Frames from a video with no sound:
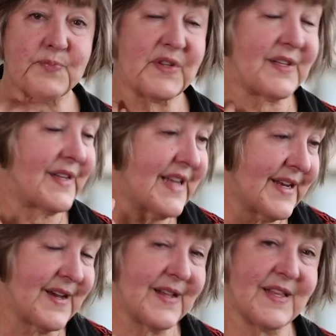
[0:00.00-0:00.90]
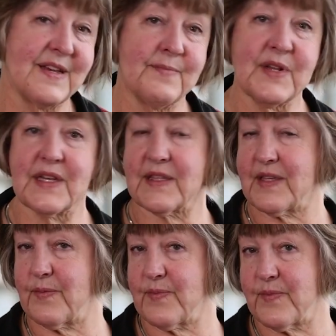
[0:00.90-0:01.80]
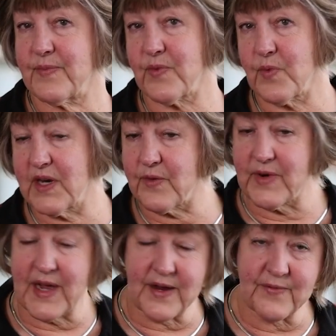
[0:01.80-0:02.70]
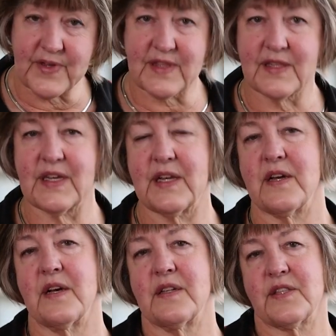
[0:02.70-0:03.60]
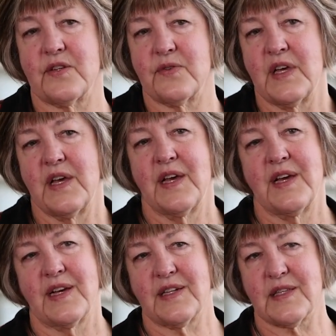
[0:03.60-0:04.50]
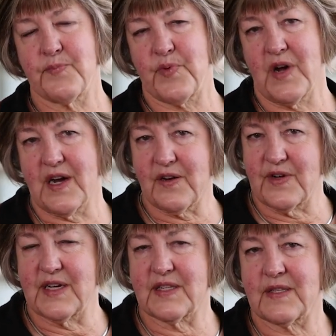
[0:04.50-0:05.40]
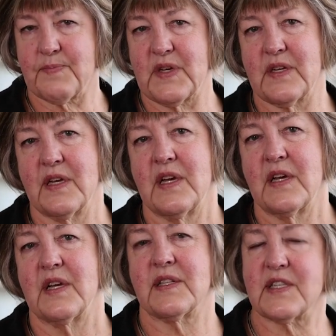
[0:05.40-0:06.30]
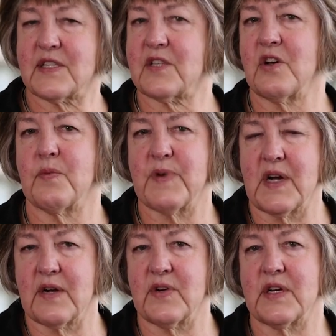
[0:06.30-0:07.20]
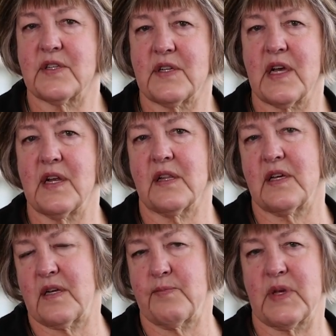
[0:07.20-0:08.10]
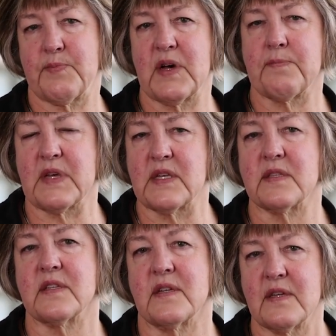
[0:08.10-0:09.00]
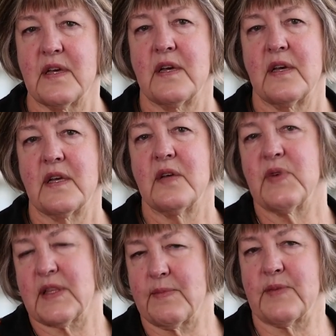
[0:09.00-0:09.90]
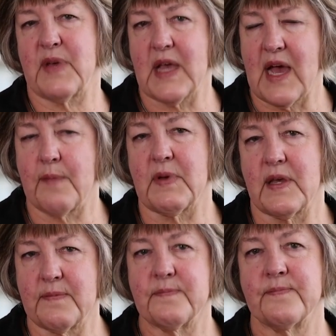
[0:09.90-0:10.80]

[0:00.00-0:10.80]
put the lead on them and let them run around with the lead on. So it's a progress, but it's a slow progress. You kind of let them be puppies and you want them to be happy.